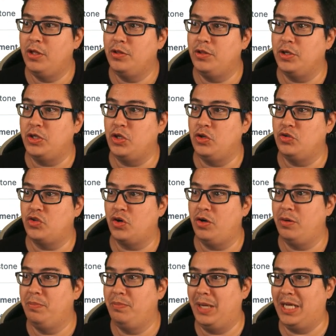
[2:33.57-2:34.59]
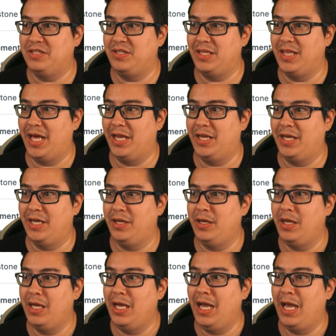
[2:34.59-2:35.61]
the user passing that in,